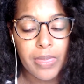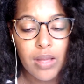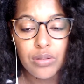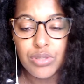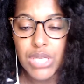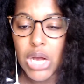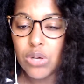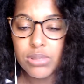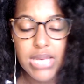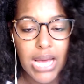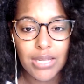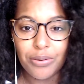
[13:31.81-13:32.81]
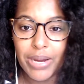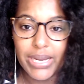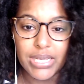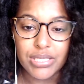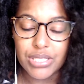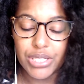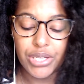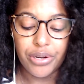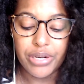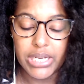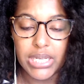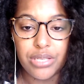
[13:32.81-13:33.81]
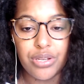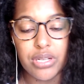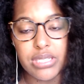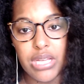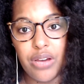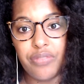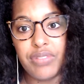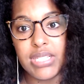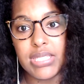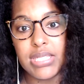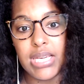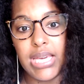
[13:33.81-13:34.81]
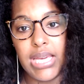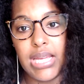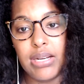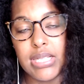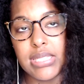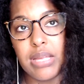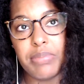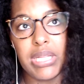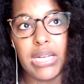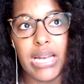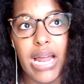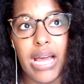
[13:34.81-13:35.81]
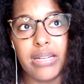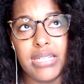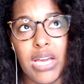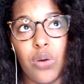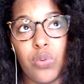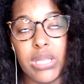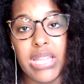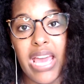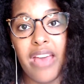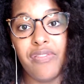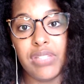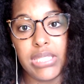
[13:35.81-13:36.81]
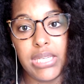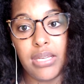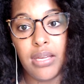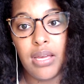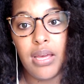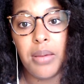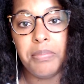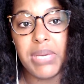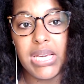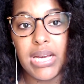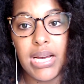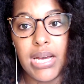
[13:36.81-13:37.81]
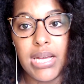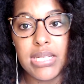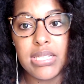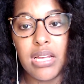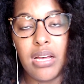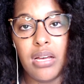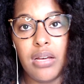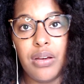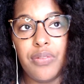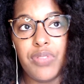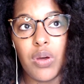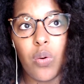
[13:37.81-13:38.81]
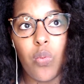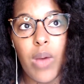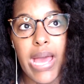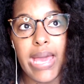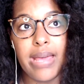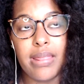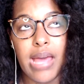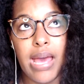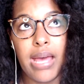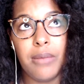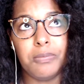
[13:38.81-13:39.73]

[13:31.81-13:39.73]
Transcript: Don't tolerate insecurity in yourself. This, again, is something that I dealt with heavily because of the way that